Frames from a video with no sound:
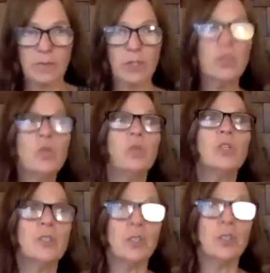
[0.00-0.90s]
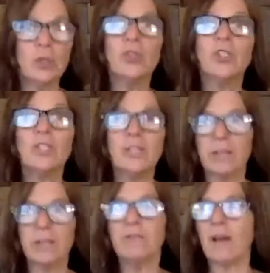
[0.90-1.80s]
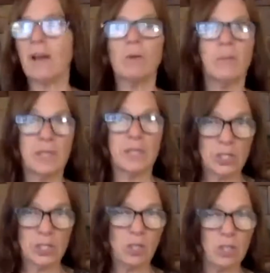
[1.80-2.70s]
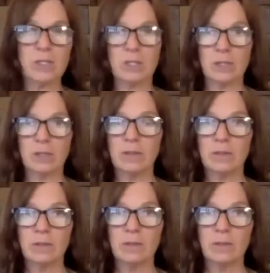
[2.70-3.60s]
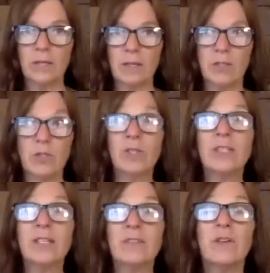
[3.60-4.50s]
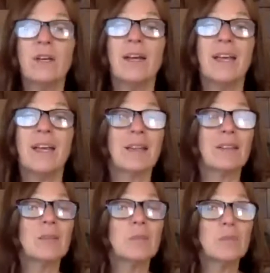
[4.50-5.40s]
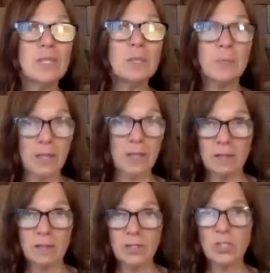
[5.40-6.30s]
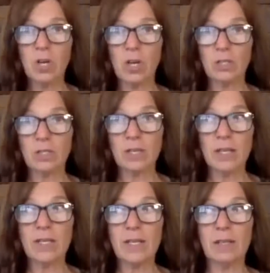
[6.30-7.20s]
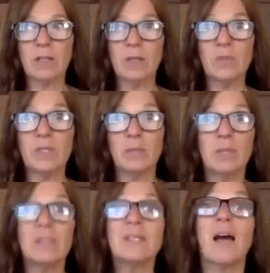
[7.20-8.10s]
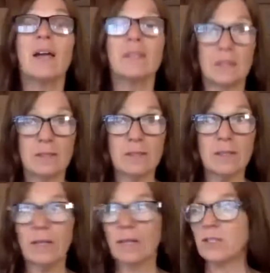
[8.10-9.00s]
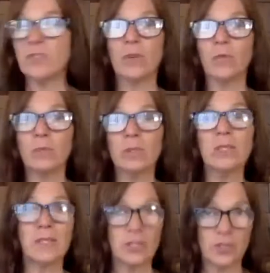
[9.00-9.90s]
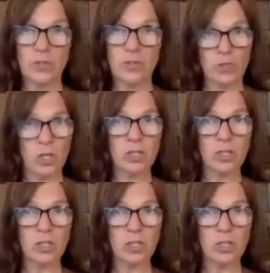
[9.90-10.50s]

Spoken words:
You could give that remedy to dogs, or you could give allium sepia to dogs, and allium sepia is onions, and onions are really dangerous for dogs.